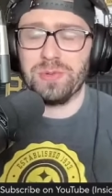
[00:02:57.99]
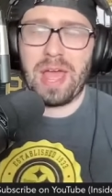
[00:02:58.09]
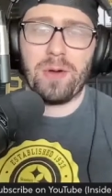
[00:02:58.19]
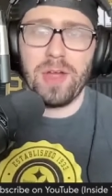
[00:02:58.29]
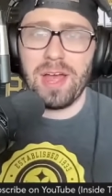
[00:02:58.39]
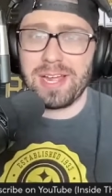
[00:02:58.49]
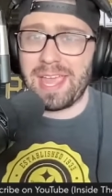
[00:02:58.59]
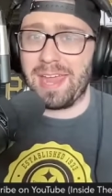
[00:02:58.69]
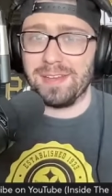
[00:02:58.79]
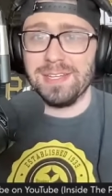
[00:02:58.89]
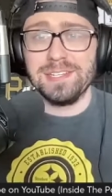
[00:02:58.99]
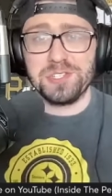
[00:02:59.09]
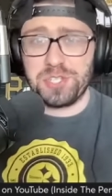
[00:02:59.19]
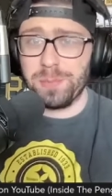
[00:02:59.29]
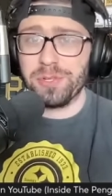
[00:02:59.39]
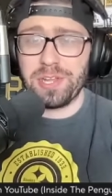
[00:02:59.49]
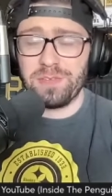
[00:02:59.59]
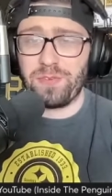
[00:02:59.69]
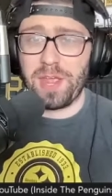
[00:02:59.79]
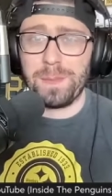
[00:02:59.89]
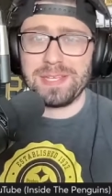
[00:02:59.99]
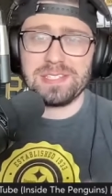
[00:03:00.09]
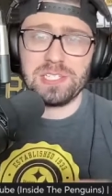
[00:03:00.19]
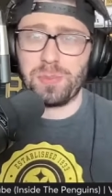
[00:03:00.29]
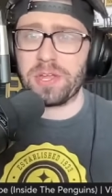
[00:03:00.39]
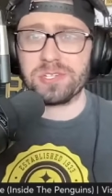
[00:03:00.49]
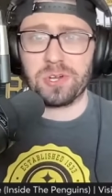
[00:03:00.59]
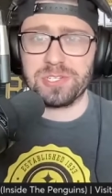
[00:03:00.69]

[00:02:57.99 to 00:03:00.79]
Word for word: Now, again, similar to the fan base, these players aren't